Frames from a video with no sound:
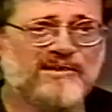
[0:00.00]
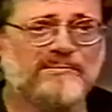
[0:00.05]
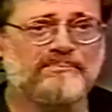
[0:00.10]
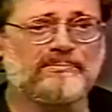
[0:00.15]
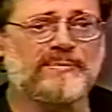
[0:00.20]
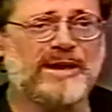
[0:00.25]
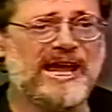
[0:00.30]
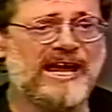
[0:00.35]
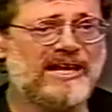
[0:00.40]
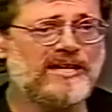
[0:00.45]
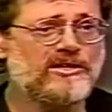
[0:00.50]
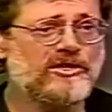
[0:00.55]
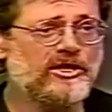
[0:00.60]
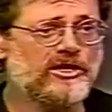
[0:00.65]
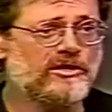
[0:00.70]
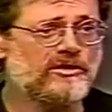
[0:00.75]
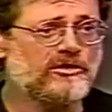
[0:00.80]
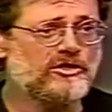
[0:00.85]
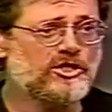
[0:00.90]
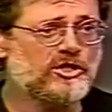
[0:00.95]

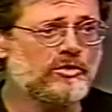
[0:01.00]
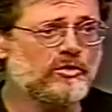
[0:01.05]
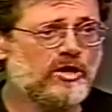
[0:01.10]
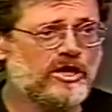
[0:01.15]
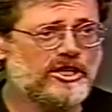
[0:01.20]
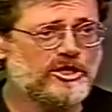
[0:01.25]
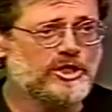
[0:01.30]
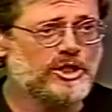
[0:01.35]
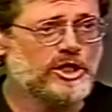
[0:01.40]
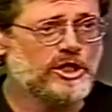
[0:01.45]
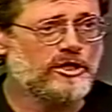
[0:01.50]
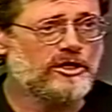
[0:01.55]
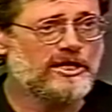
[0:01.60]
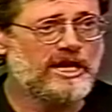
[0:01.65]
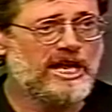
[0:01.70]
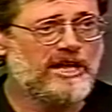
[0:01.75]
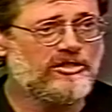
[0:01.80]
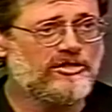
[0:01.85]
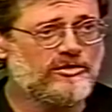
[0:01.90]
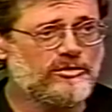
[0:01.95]
companion to our
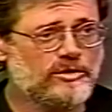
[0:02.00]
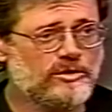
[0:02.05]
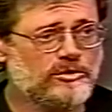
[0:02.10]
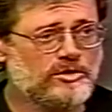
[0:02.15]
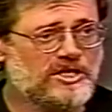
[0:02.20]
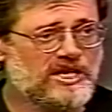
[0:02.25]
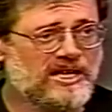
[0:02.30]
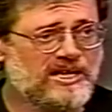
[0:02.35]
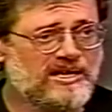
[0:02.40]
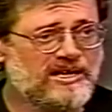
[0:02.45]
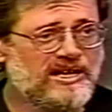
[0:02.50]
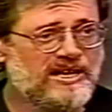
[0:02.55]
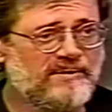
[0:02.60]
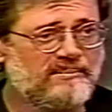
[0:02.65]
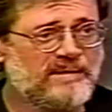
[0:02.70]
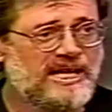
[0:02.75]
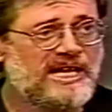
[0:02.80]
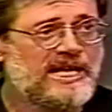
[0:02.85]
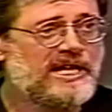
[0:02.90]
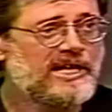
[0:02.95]
journey through
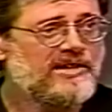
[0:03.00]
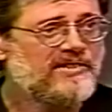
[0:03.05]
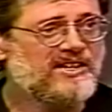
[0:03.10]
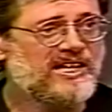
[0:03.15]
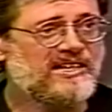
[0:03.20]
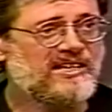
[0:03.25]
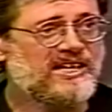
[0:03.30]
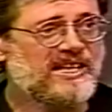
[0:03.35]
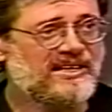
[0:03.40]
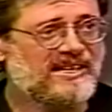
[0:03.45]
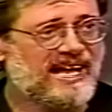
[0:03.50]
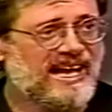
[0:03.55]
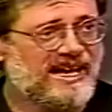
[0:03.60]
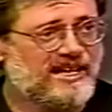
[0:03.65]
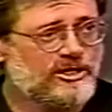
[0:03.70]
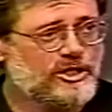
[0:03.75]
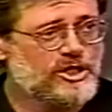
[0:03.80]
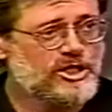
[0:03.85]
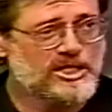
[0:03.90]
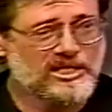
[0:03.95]
time that can
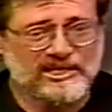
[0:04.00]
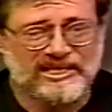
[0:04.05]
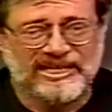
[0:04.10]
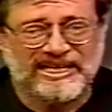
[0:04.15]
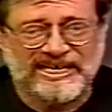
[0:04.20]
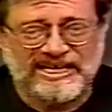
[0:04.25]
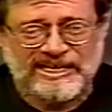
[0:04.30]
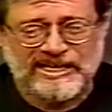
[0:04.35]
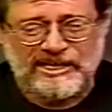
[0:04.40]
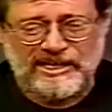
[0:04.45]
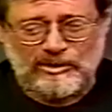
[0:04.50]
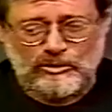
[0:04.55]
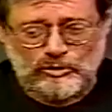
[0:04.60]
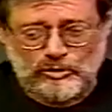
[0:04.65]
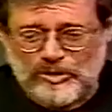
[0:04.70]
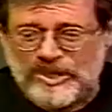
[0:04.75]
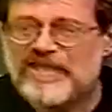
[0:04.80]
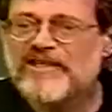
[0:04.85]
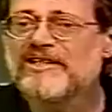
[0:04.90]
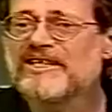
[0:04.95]
actually
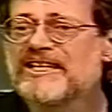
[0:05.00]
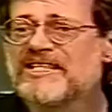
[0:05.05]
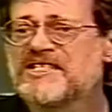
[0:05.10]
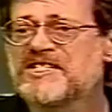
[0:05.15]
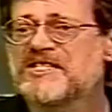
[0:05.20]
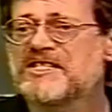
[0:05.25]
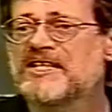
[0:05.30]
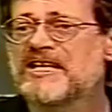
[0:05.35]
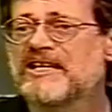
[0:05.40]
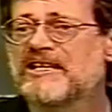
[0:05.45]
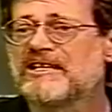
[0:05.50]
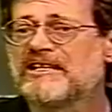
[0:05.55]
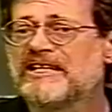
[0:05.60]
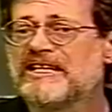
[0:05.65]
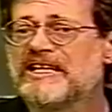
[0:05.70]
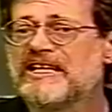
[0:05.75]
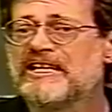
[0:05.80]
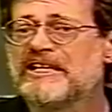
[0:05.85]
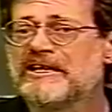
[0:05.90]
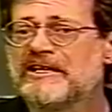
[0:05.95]

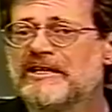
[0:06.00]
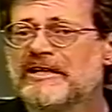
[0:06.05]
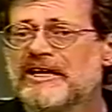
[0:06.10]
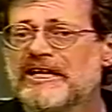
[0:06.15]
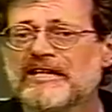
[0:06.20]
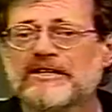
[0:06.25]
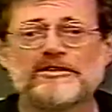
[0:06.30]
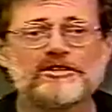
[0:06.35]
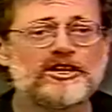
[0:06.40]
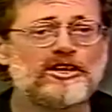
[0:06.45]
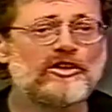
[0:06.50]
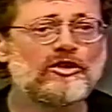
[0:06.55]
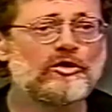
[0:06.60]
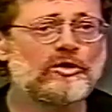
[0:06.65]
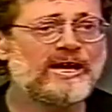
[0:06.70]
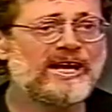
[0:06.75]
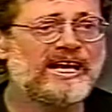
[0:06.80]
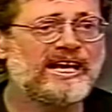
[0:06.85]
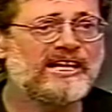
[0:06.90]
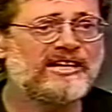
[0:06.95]
realistically
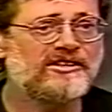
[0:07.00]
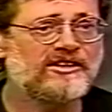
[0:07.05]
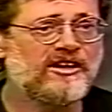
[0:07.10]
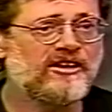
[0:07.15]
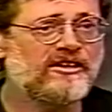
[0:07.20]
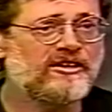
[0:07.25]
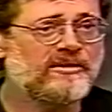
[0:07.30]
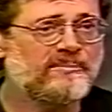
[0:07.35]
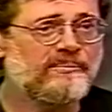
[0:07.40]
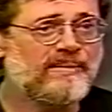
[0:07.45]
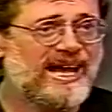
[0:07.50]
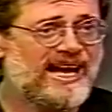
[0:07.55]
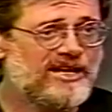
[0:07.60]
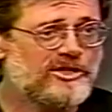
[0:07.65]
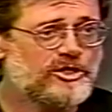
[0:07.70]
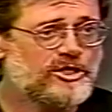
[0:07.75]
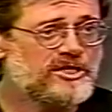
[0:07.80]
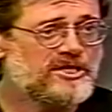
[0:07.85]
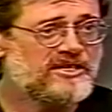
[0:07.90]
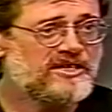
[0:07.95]
integrate our
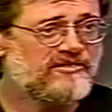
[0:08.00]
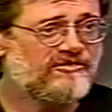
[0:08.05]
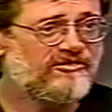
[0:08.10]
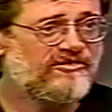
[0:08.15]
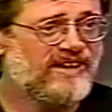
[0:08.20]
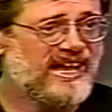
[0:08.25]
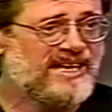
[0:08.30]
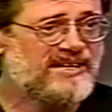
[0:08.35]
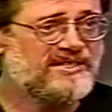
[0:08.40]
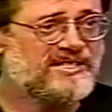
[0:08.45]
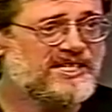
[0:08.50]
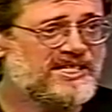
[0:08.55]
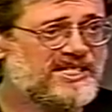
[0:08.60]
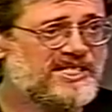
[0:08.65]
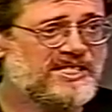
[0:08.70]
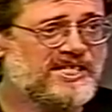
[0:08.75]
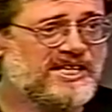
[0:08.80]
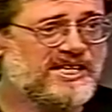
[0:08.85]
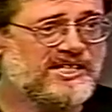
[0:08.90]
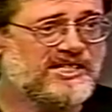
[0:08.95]
imaginative
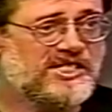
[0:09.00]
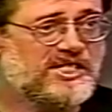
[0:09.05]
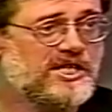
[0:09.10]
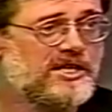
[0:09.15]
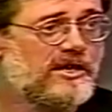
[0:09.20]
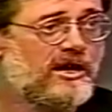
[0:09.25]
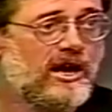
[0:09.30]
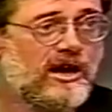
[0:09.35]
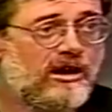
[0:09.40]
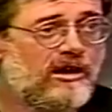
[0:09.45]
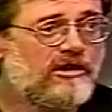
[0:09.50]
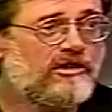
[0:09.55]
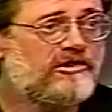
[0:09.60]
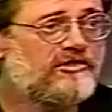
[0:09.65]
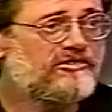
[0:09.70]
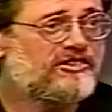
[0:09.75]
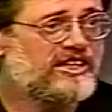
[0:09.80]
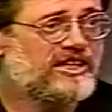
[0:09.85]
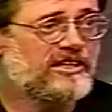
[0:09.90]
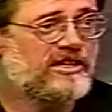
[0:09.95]
fantasies
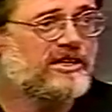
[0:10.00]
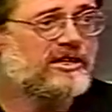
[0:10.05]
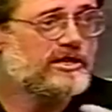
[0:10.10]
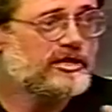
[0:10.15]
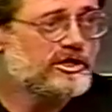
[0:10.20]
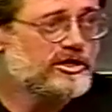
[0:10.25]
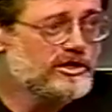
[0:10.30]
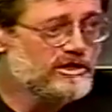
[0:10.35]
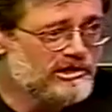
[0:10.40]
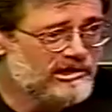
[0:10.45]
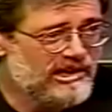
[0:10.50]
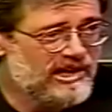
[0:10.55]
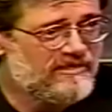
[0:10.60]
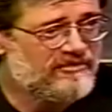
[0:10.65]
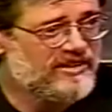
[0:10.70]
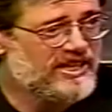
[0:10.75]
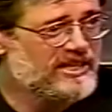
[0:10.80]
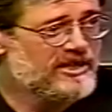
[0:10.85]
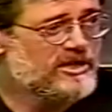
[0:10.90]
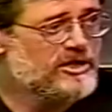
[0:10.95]
of a
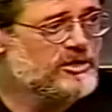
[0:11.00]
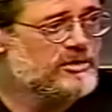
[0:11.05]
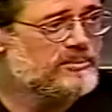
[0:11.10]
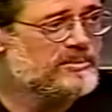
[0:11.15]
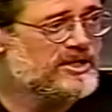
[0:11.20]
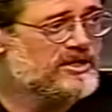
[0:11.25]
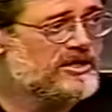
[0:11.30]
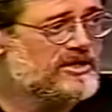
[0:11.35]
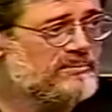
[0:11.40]
loving human